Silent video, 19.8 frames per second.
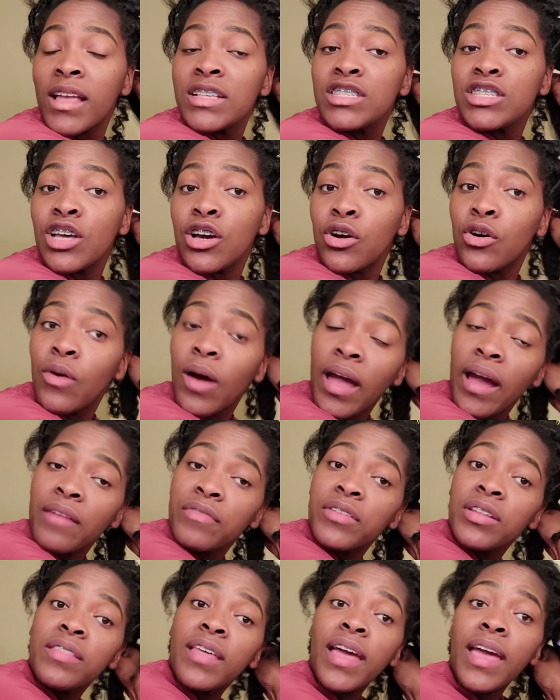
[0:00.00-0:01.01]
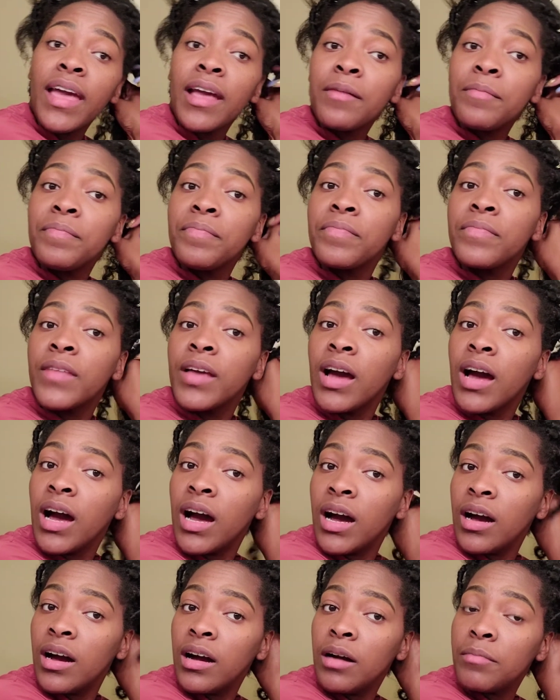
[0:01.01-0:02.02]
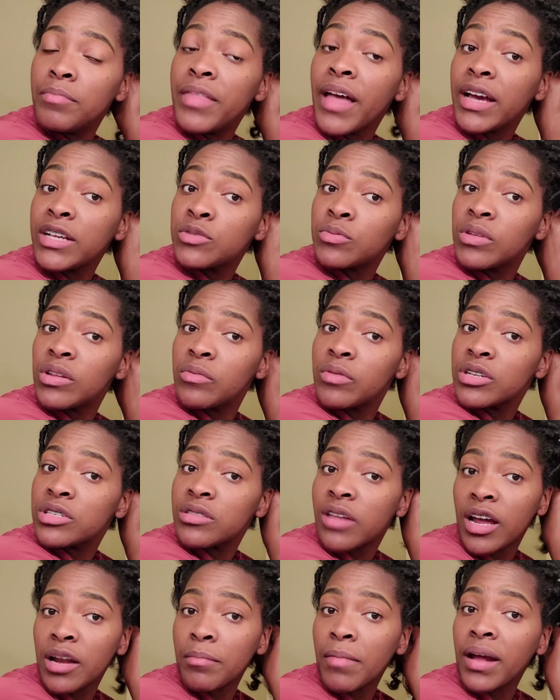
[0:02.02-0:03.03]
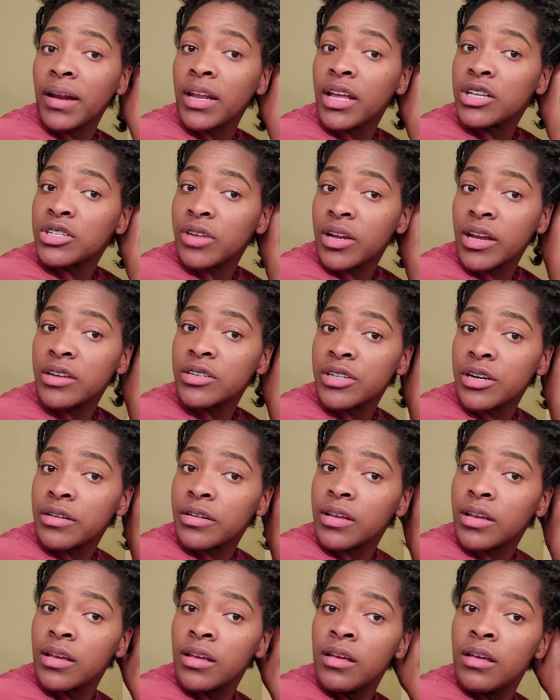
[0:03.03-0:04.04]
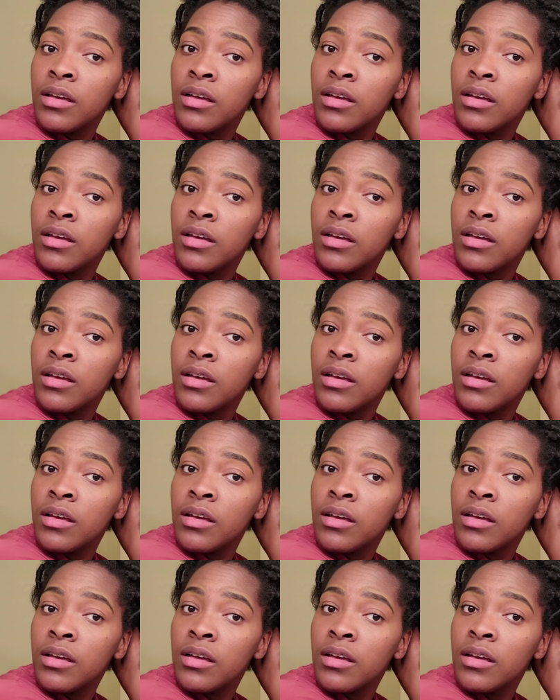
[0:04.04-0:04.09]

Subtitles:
So after that, that's really where it started my natural hair journey.